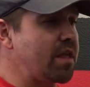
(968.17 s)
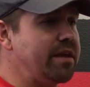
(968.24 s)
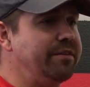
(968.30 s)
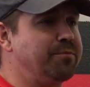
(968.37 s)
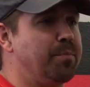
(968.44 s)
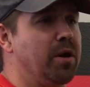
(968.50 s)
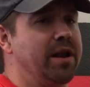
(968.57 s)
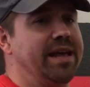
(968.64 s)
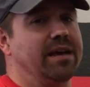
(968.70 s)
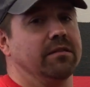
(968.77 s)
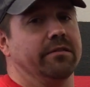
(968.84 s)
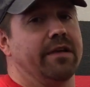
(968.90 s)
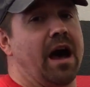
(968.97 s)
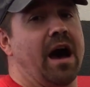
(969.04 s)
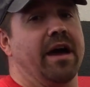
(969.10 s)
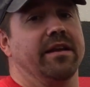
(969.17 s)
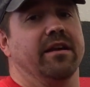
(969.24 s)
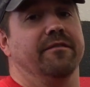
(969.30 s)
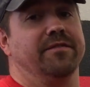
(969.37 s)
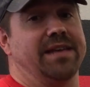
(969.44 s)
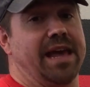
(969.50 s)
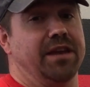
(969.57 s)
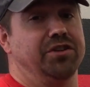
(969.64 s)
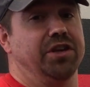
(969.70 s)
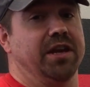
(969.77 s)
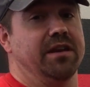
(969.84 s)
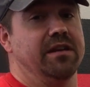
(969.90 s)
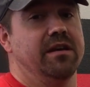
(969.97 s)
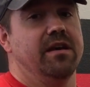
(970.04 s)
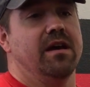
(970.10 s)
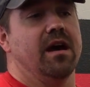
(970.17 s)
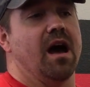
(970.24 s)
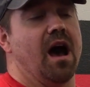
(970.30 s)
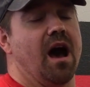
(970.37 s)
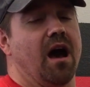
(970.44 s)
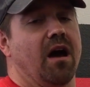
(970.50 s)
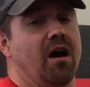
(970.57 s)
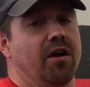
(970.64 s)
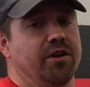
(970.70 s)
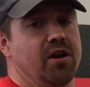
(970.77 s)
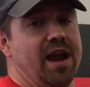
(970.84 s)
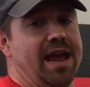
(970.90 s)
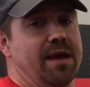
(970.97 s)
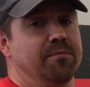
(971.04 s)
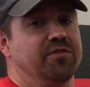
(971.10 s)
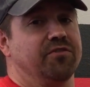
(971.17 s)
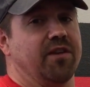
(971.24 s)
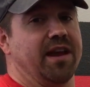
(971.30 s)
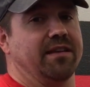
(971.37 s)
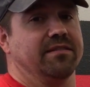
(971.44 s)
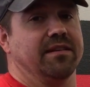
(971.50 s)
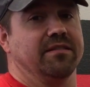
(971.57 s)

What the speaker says: is putting a lot of tension on your hamstrings.